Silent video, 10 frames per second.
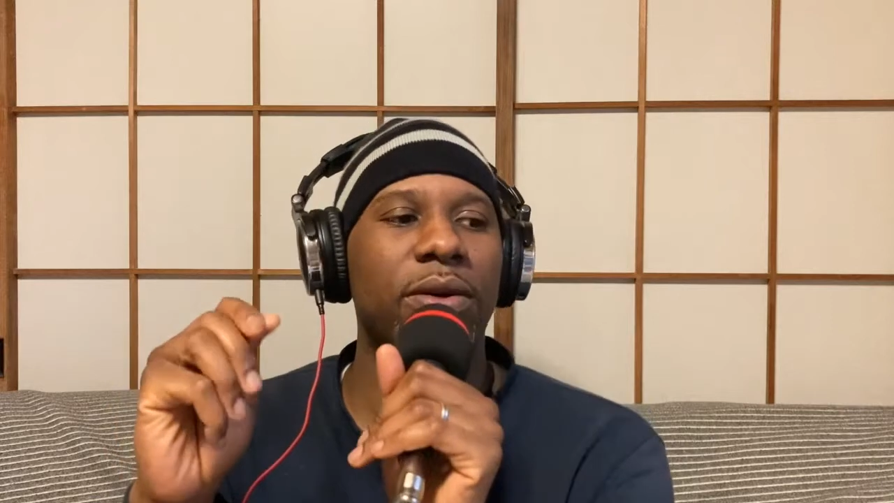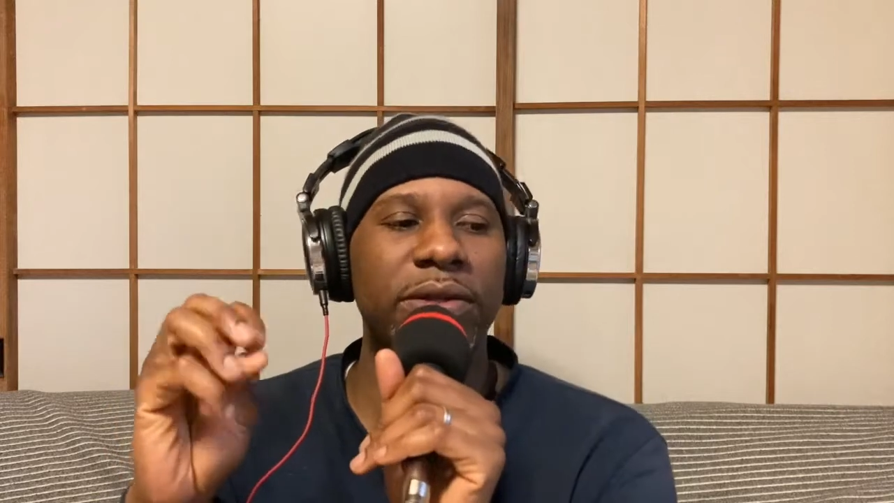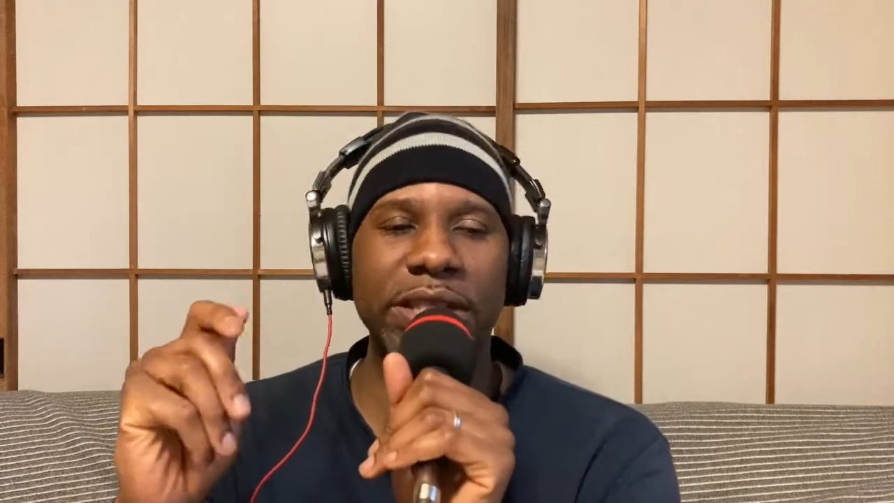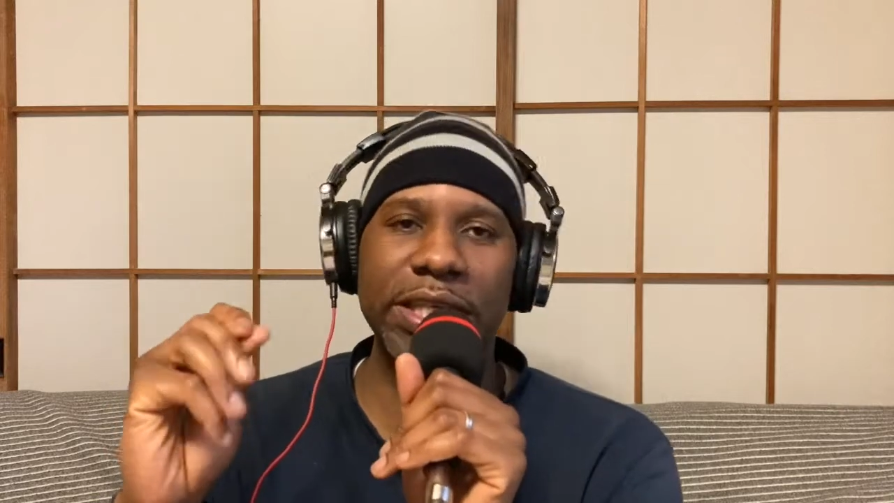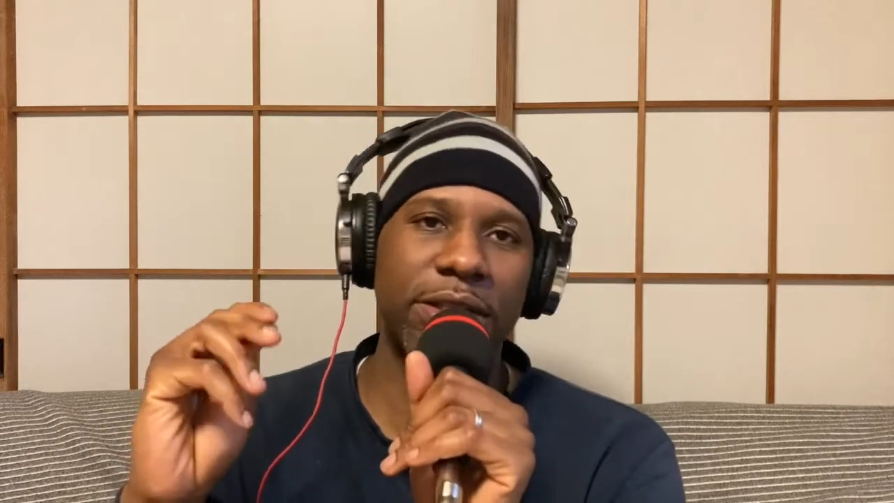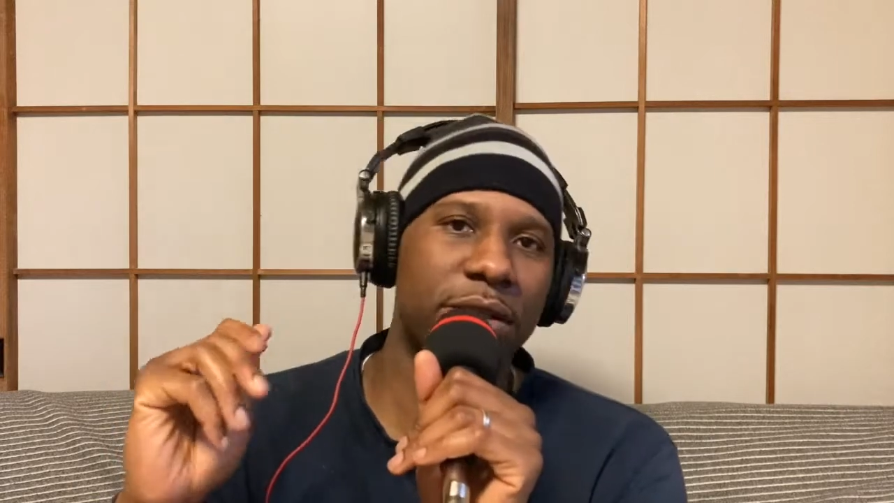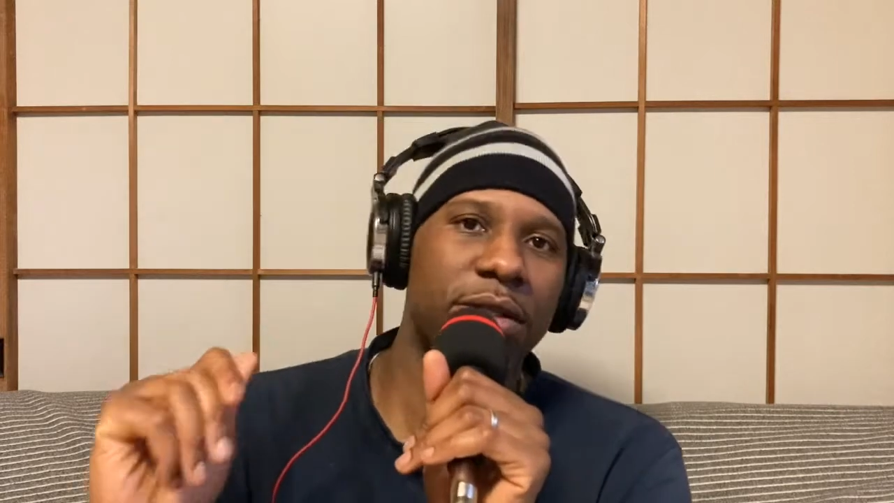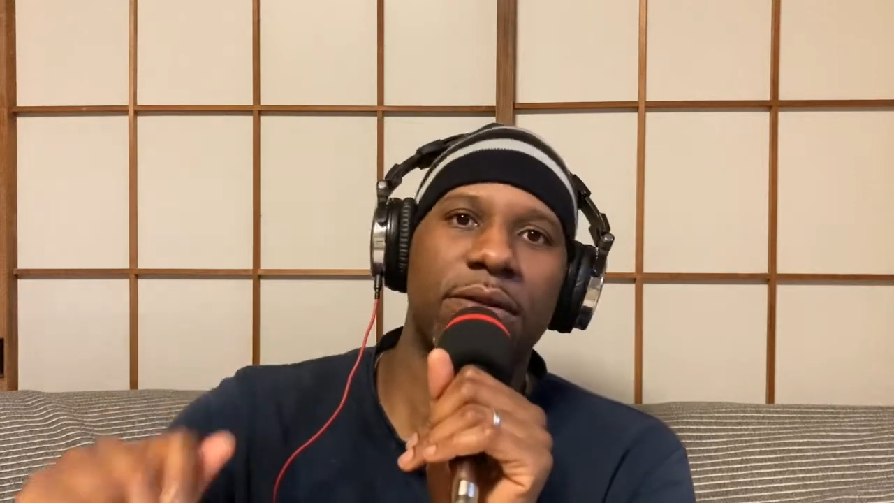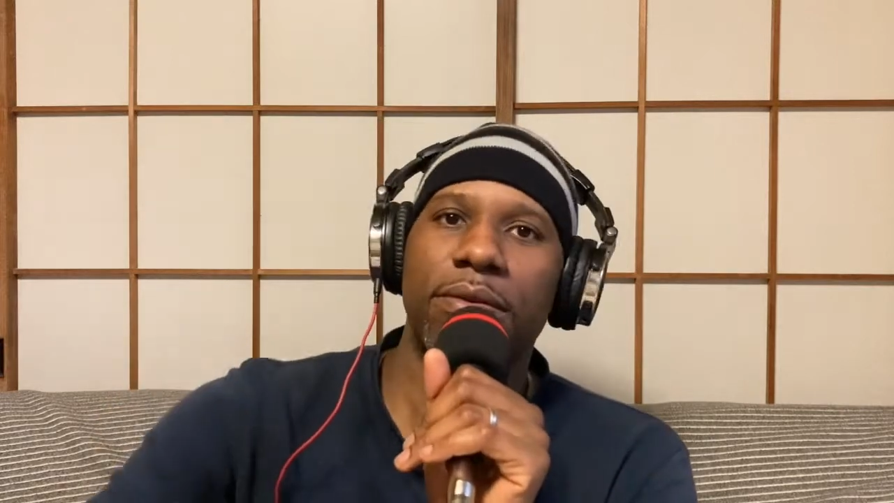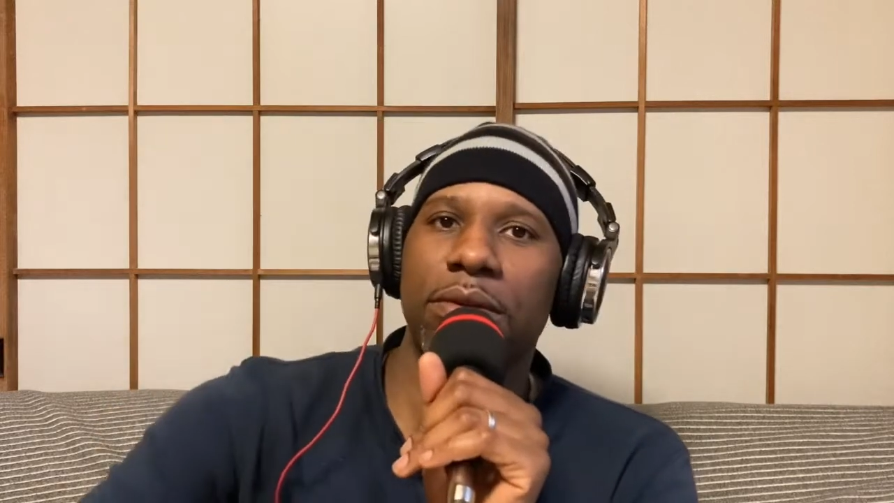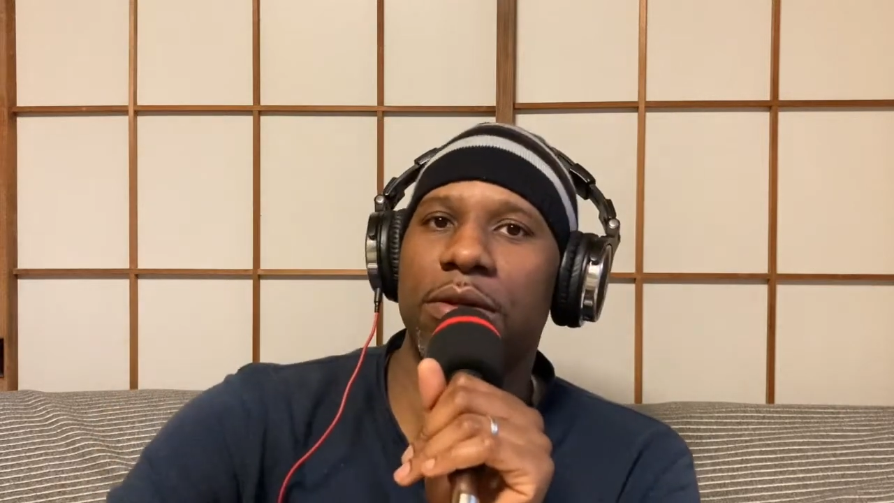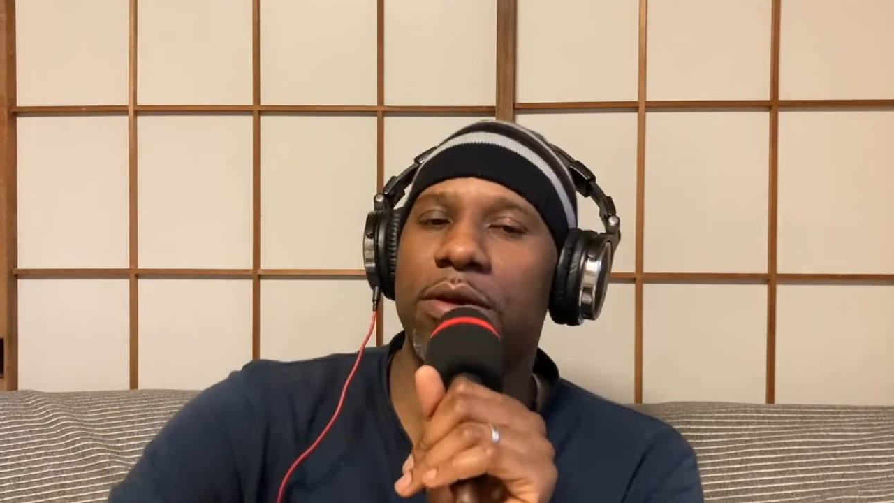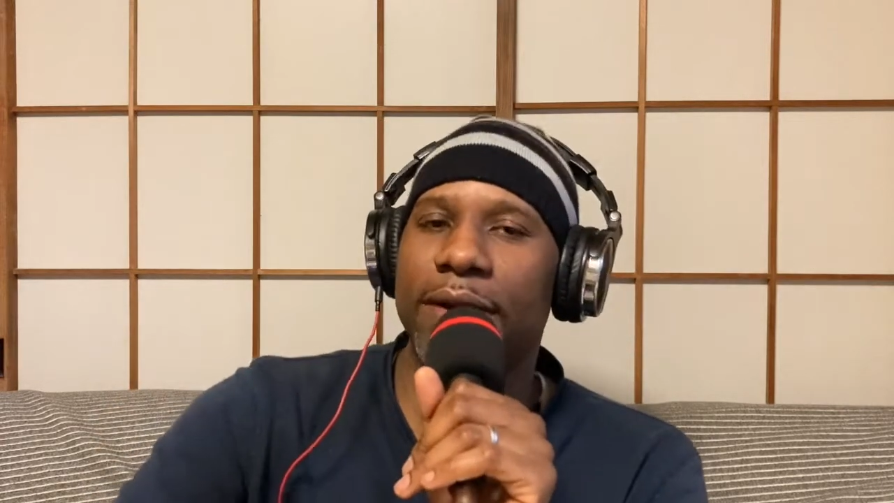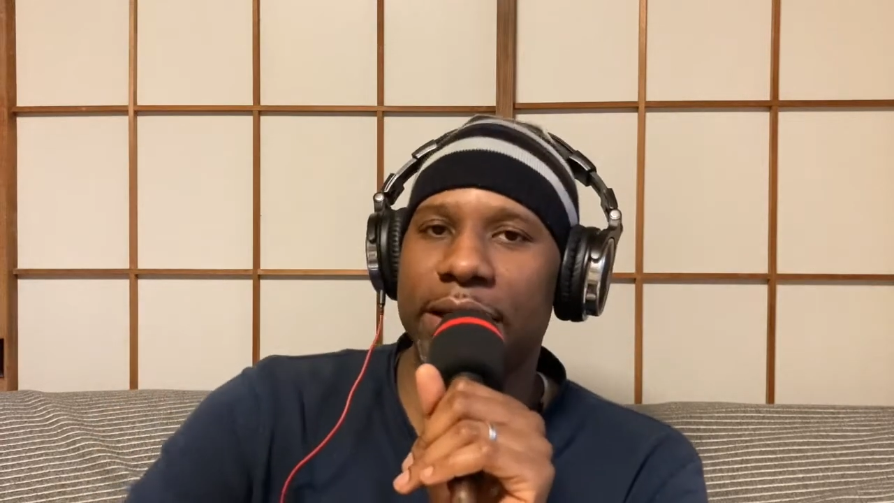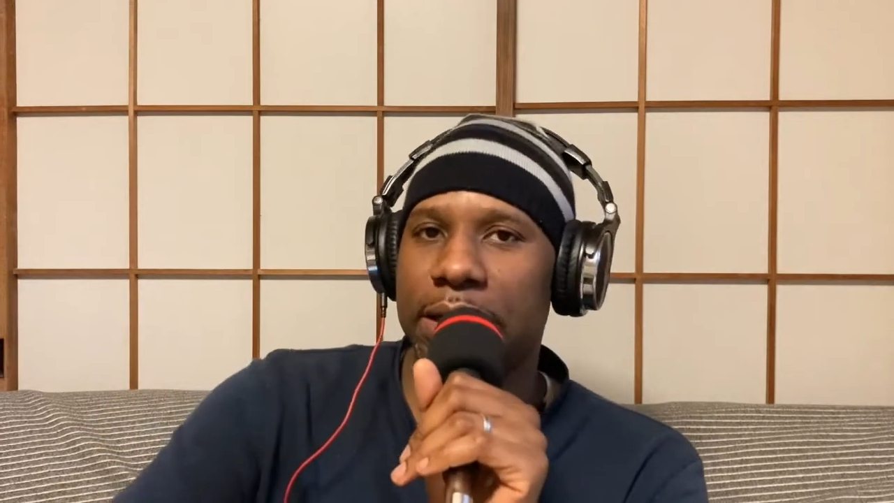seasoned
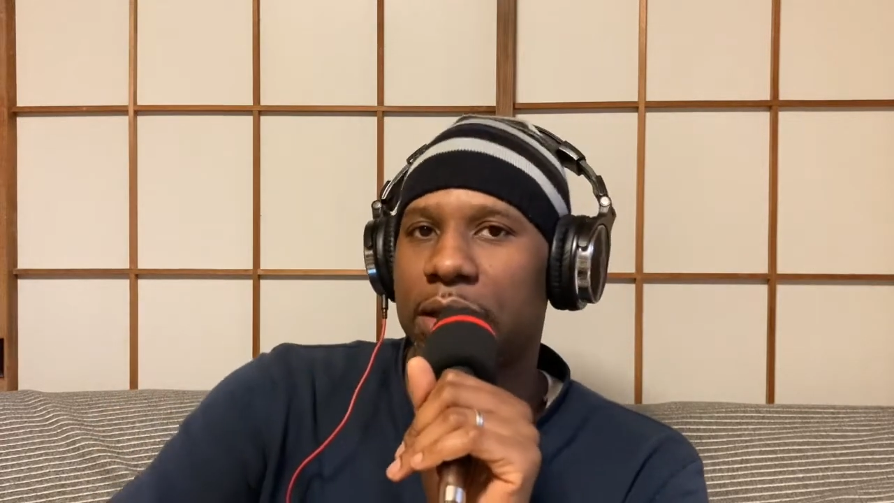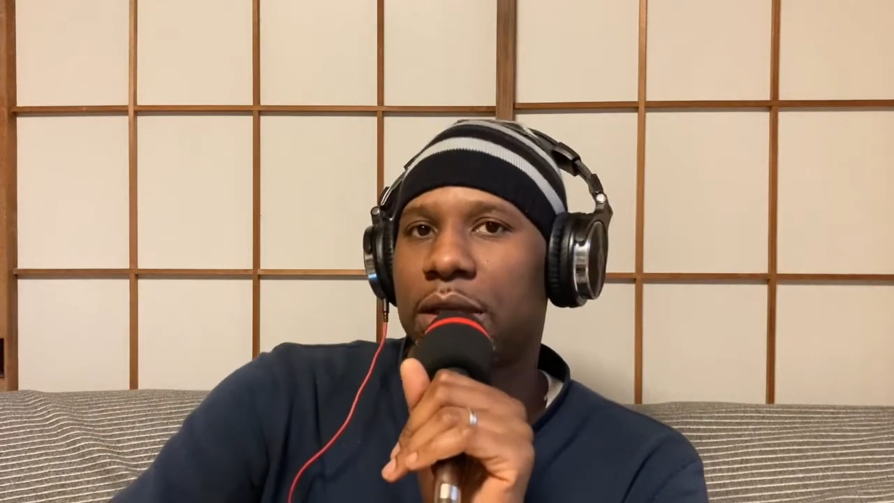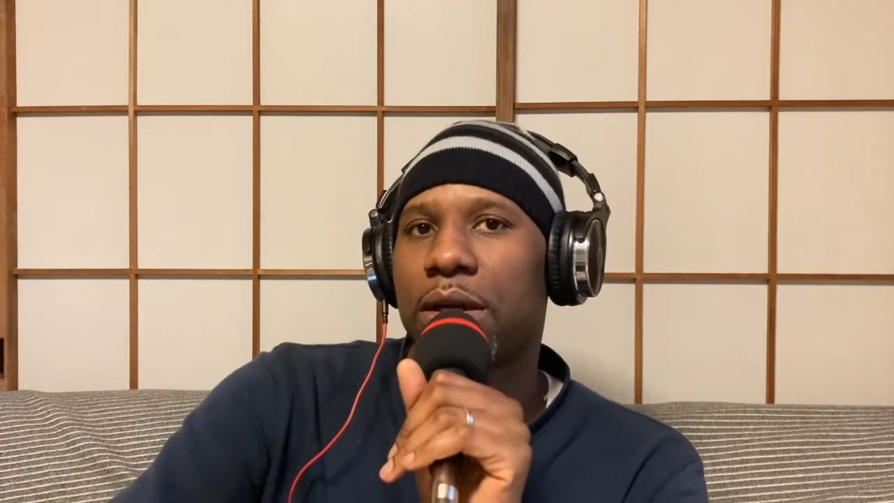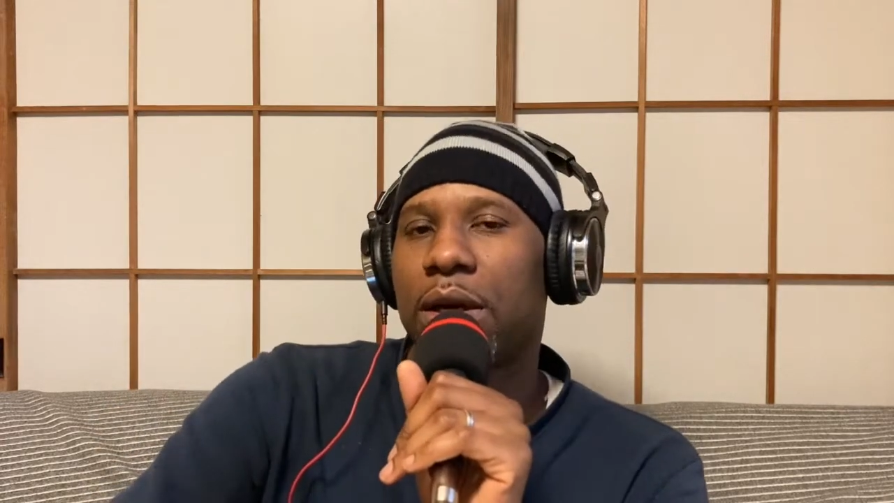correctly